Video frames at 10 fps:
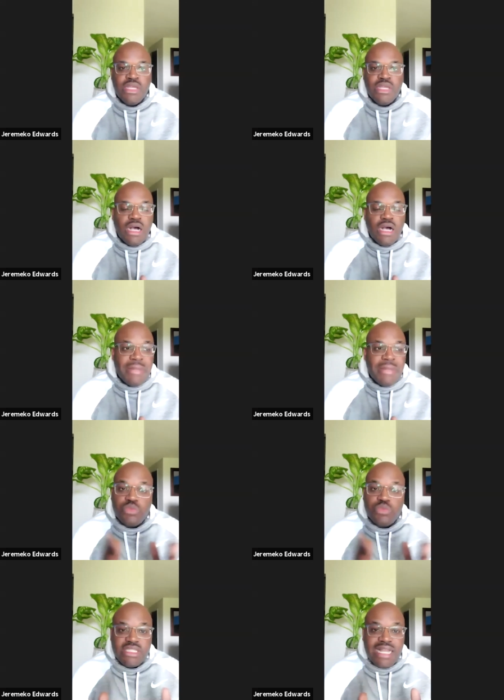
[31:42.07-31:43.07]
Um, and that's
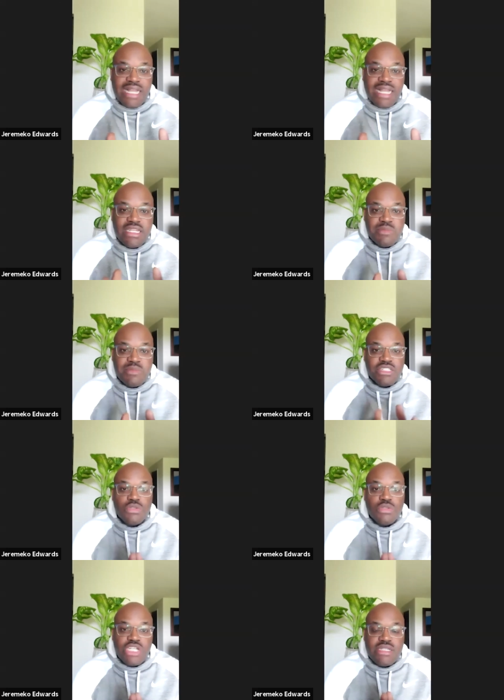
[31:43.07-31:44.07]
one thing I changed my
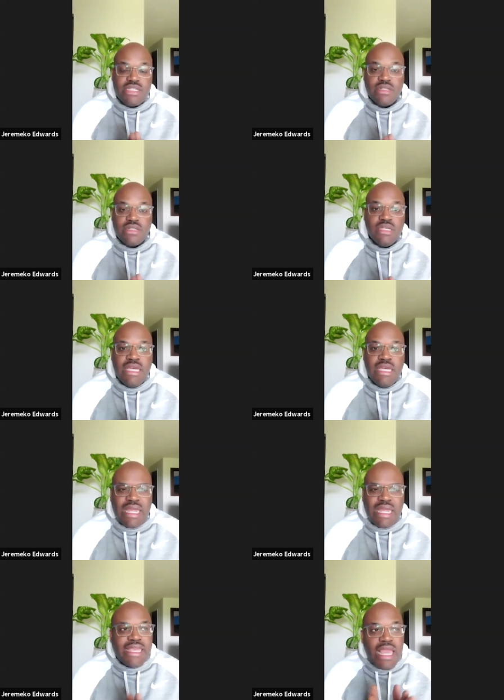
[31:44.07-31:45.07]
association. And I
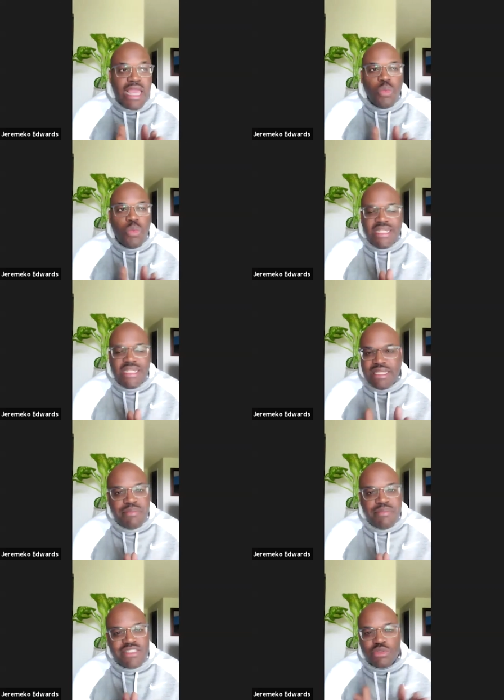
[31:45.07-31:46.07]
can't wait to get
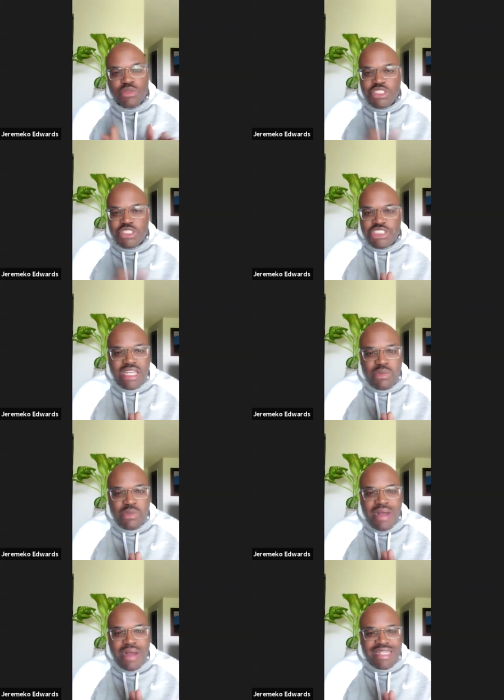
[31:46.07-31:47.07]
back to associate with
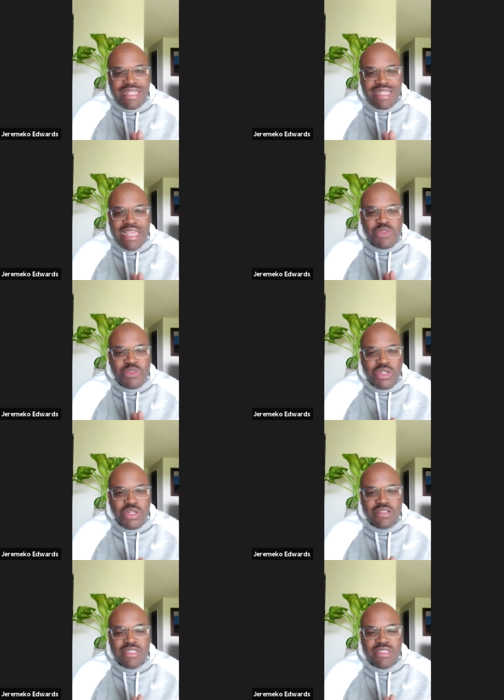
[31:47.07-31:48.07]
my Alliance
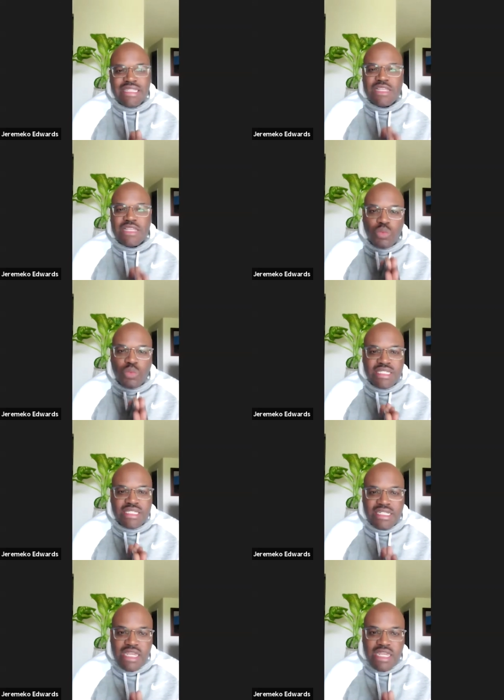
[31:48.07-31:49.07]
winners. That's one thing that
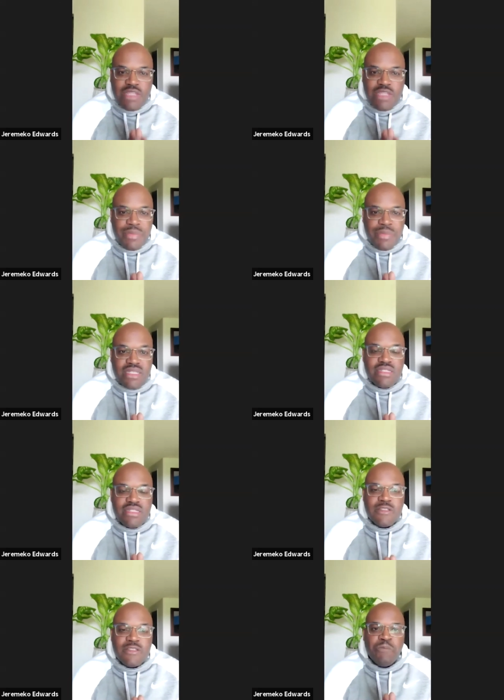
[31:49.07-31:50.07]
changed my business
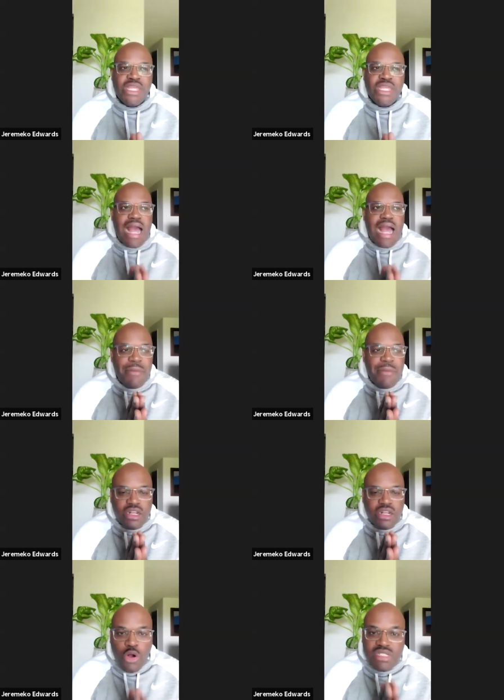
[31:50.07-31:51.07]
is I made a
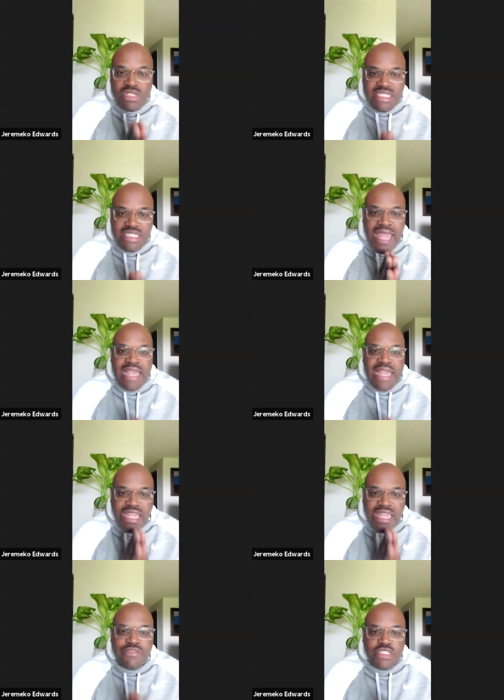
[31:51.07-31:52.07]
goal to see Andy
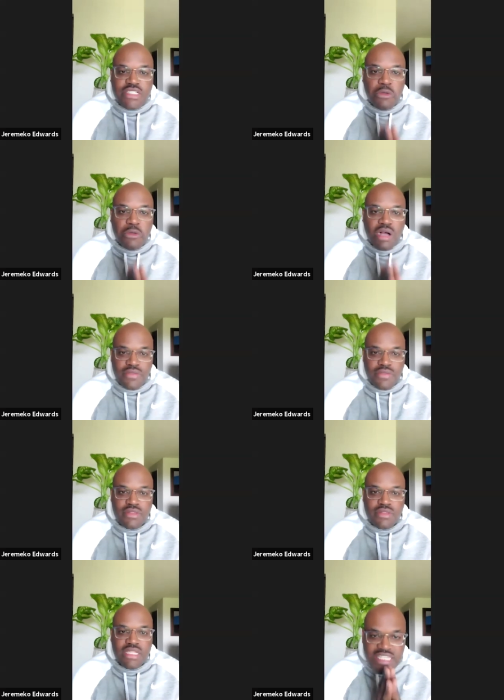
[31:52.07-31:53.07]
every single month
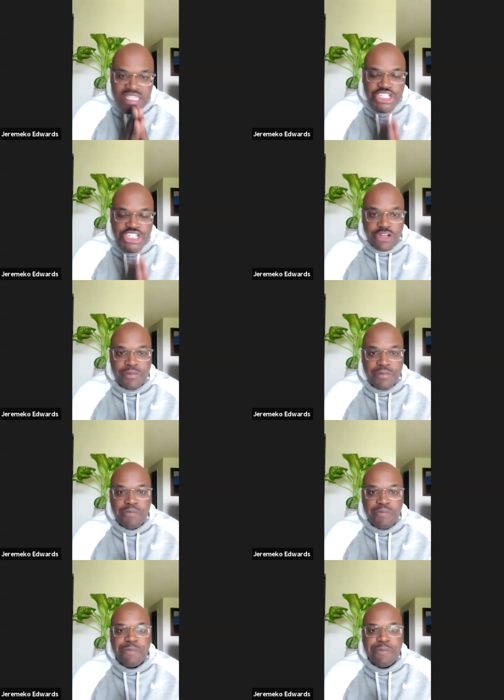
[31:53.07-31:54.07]
this year.
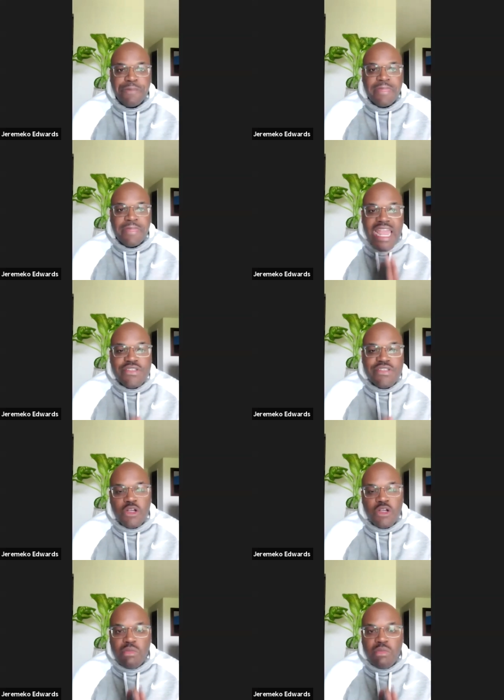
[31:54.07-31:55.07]
Every single
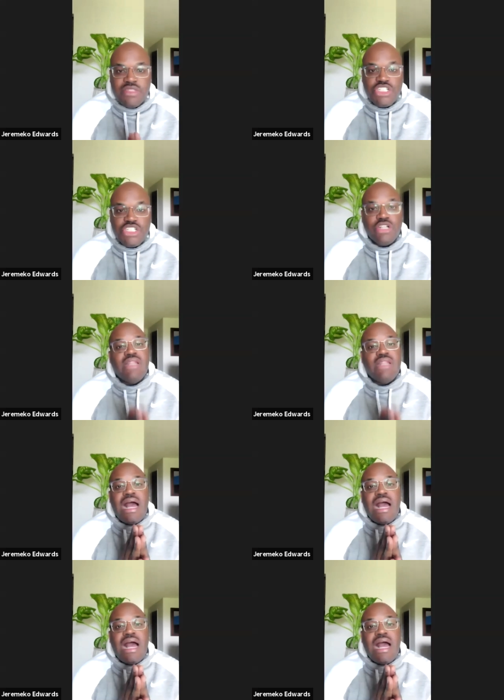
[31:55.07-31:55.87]
month this year. Now,